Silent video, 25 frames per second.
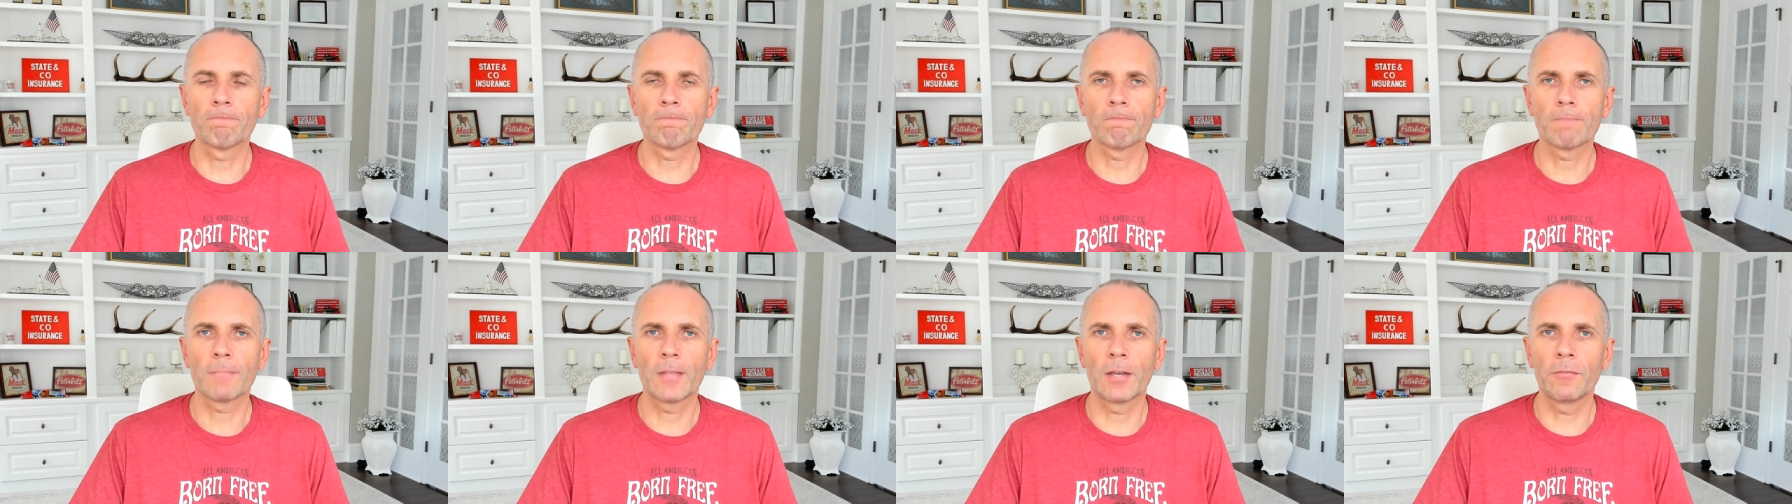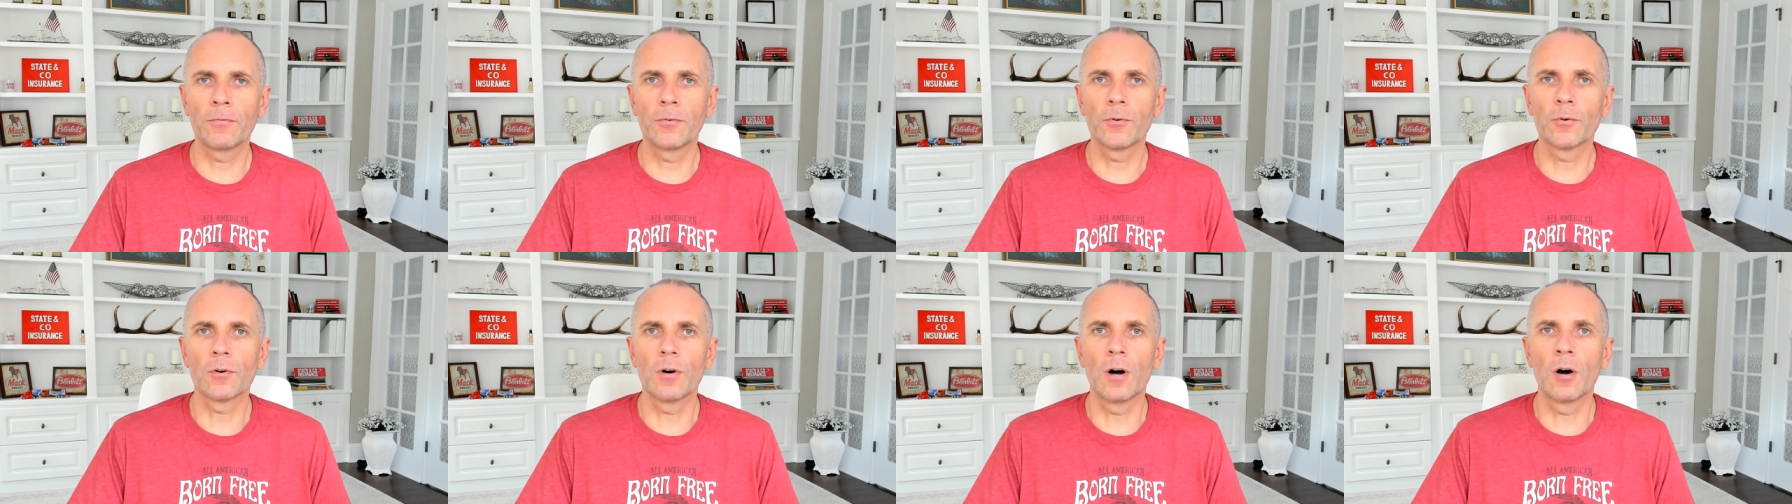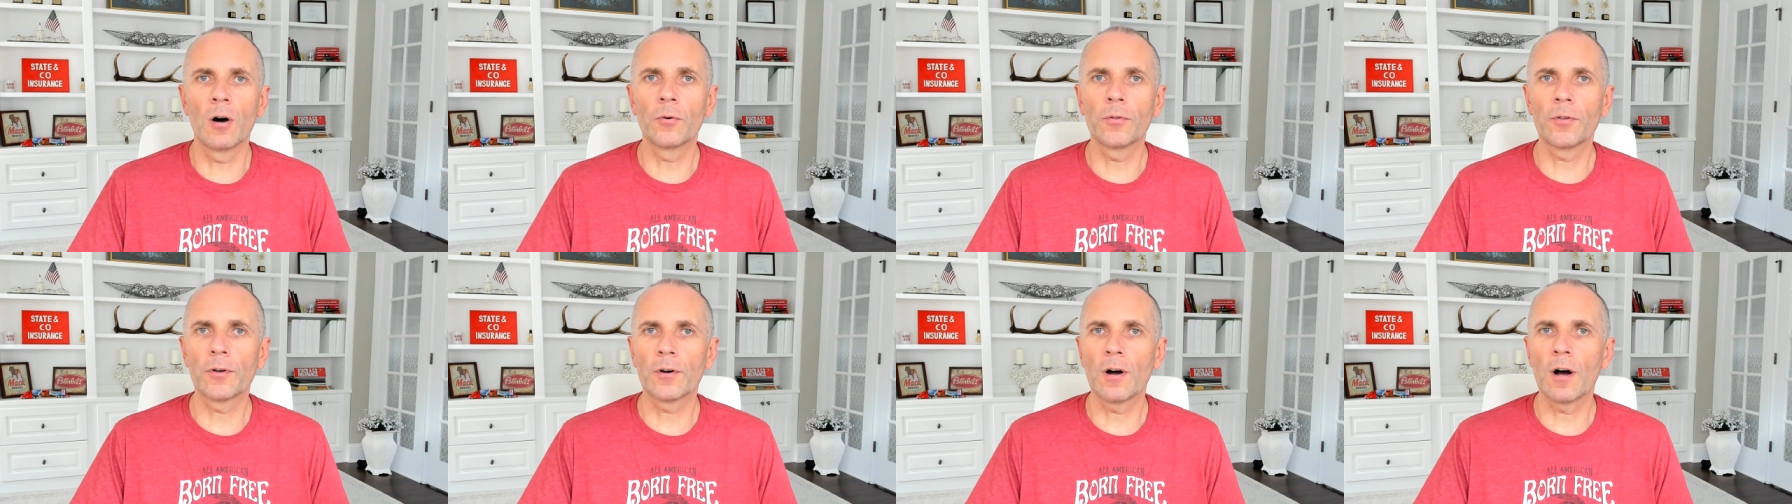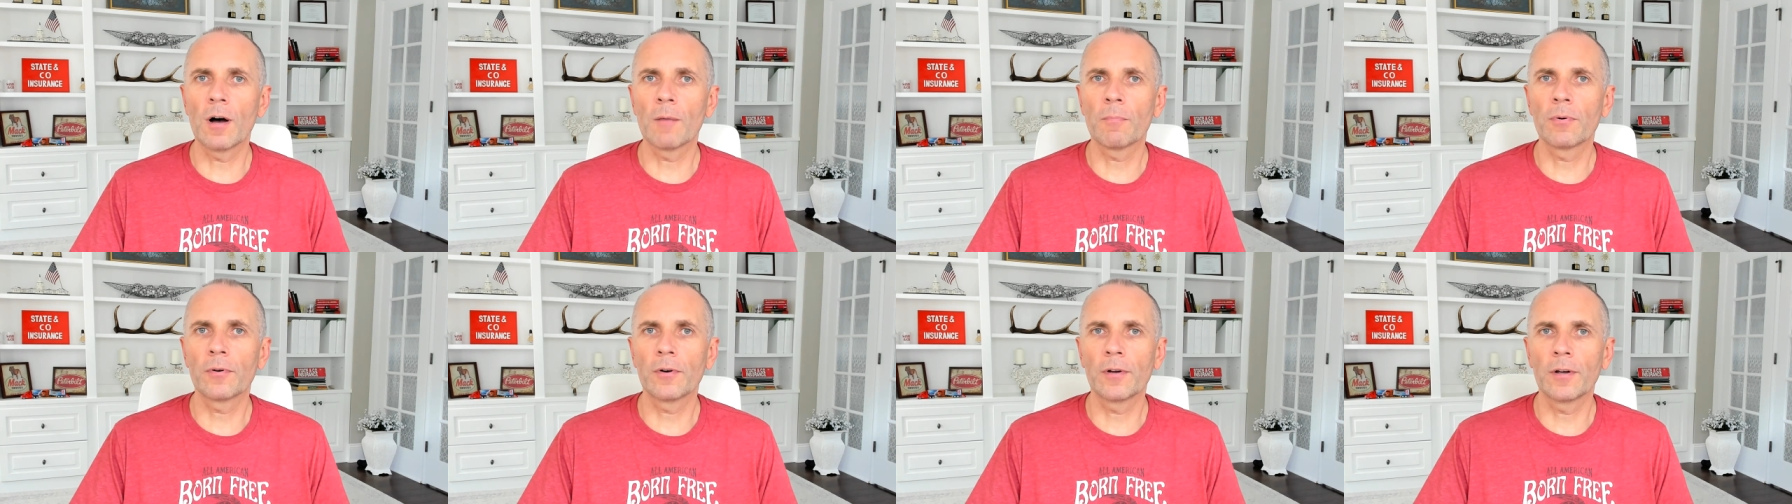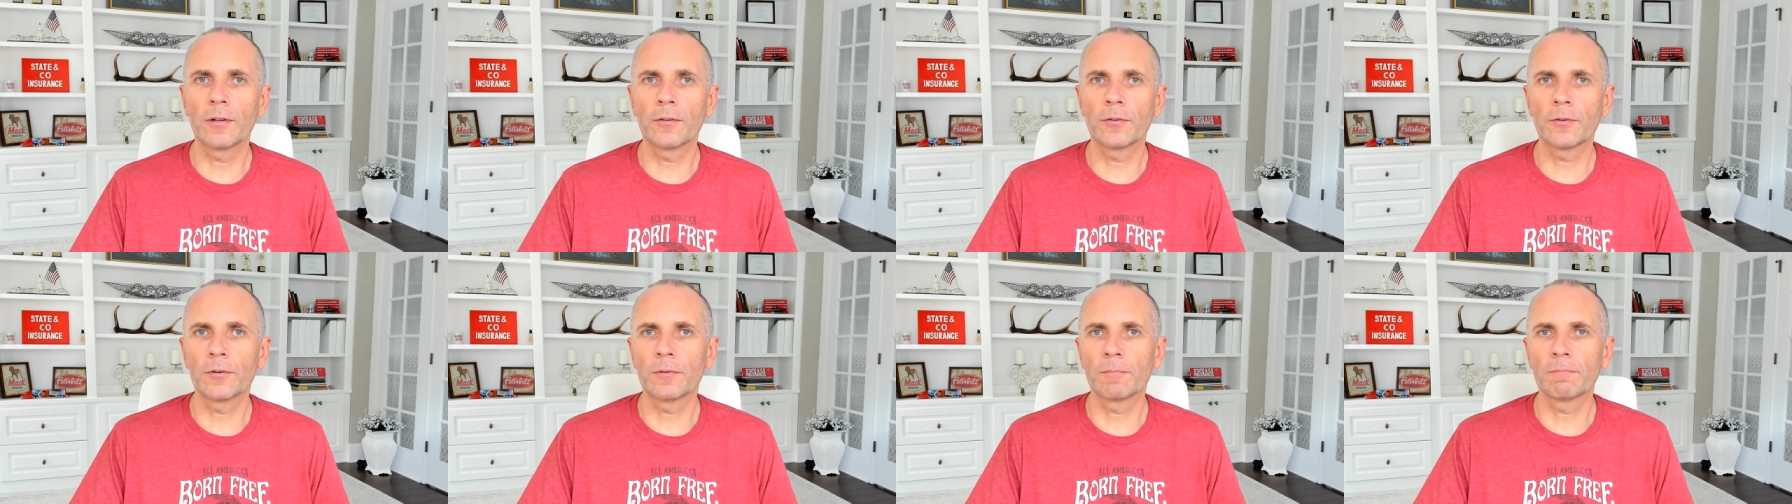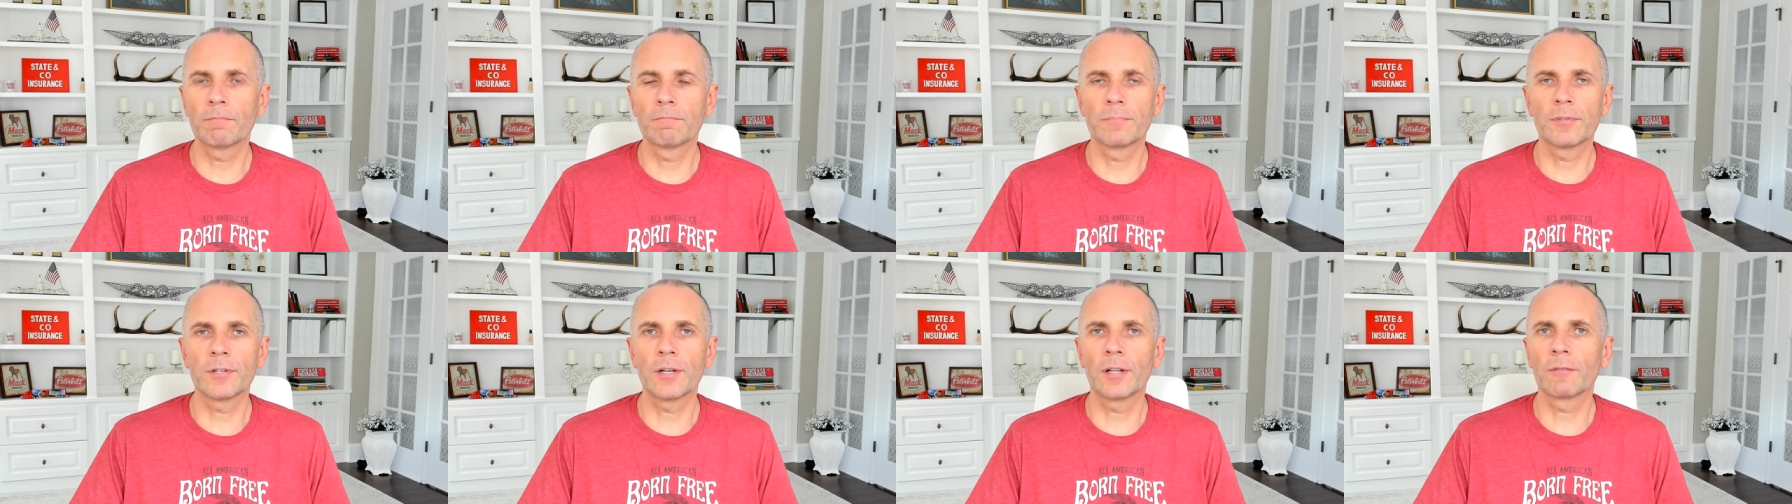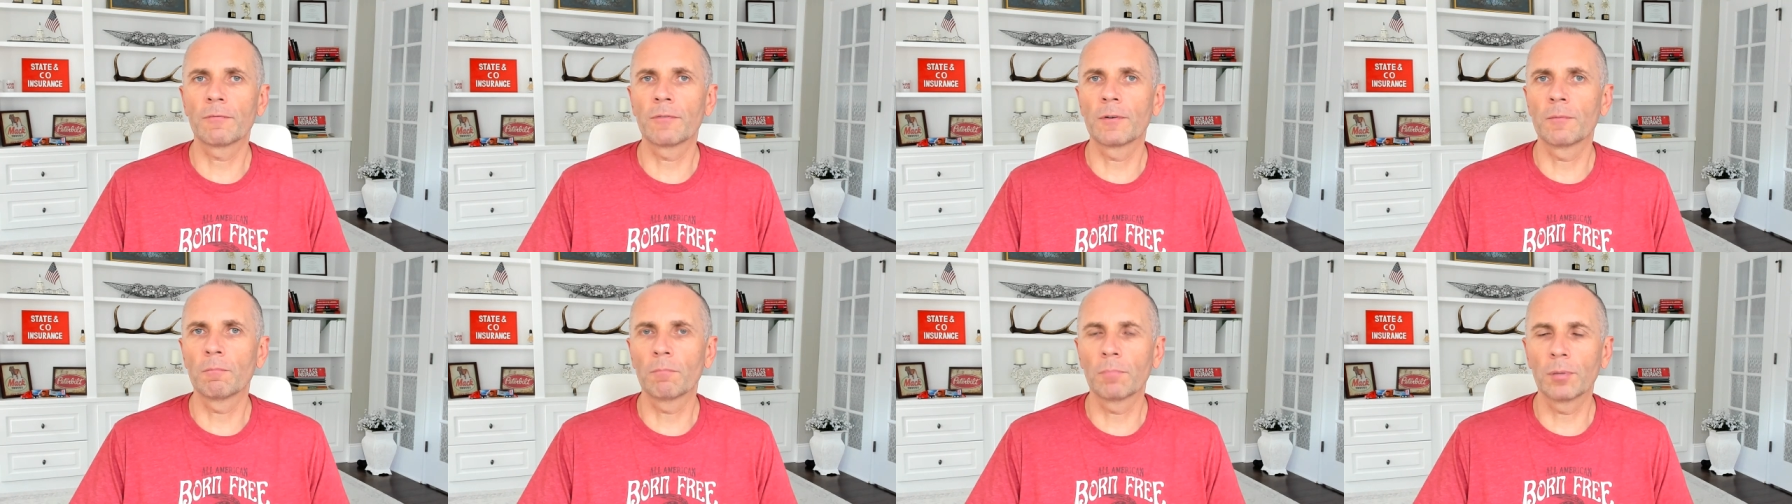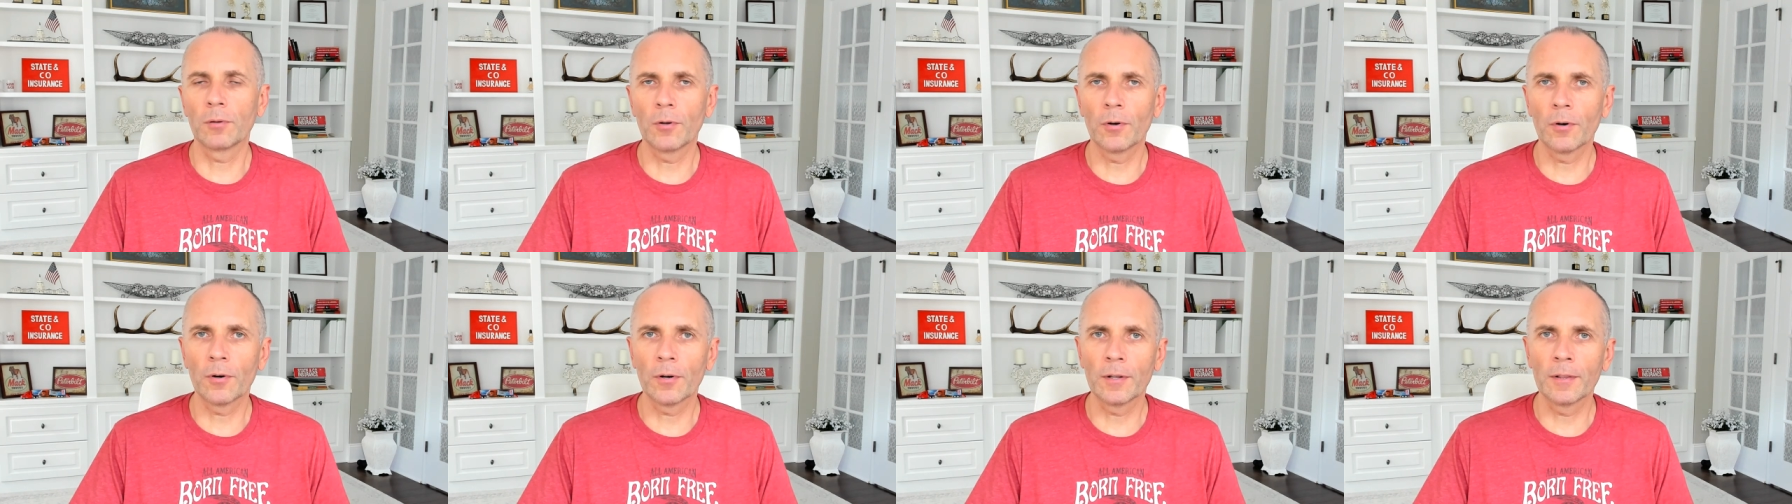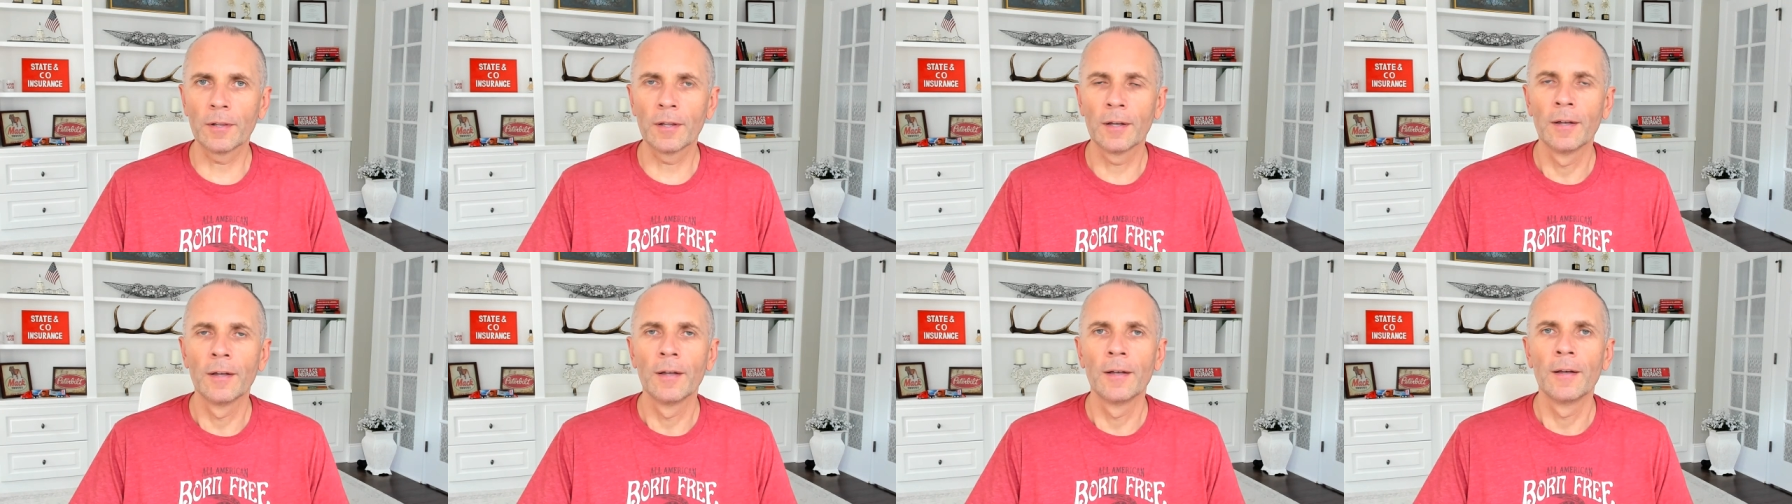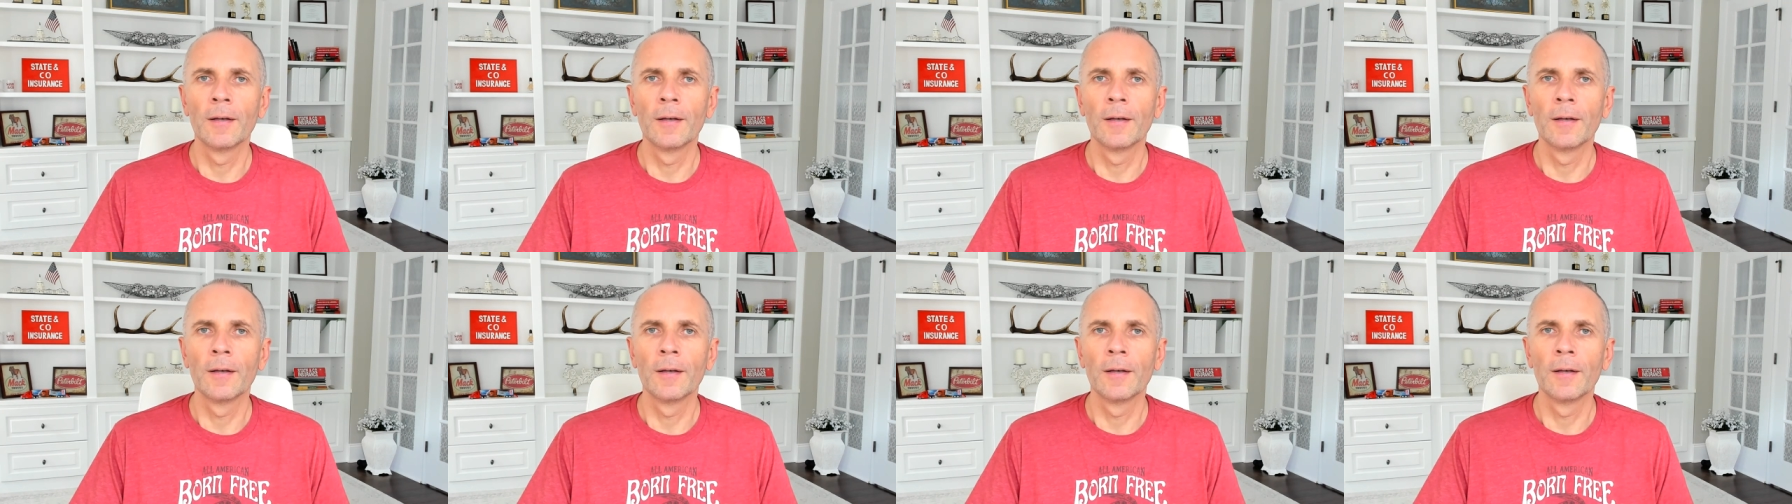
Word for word: If you're owner-operator, self-employed,